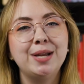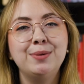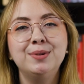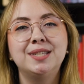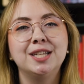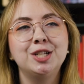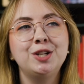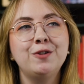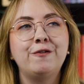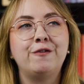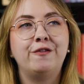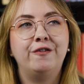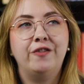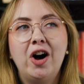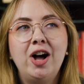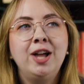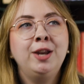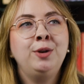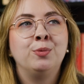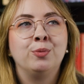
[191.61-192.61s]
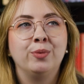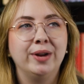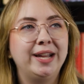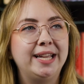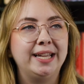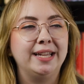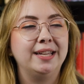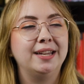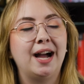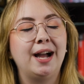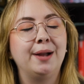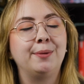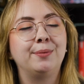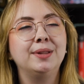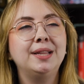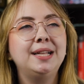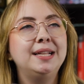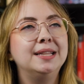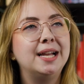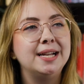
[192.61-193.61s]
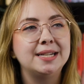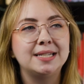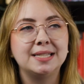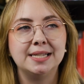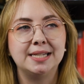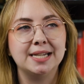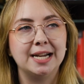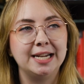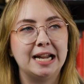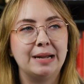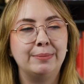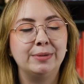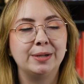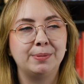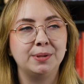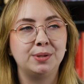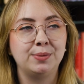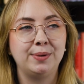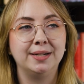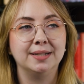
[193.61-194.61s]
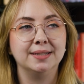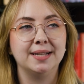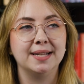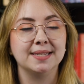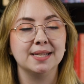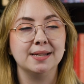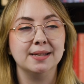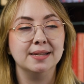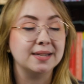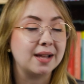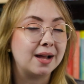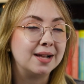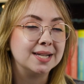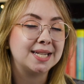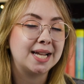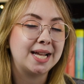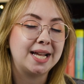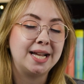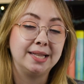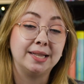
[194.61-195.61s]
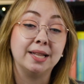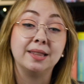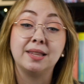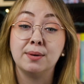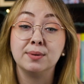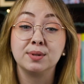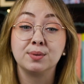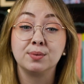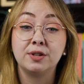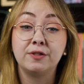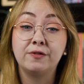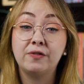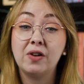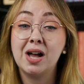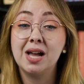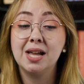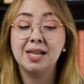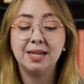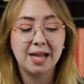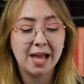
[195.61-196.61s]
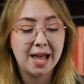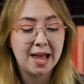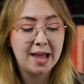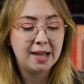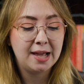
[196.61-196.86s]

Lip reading: It was such a fun read. I really liked the dynamic between Alessa and Dante. I thought that was really fun.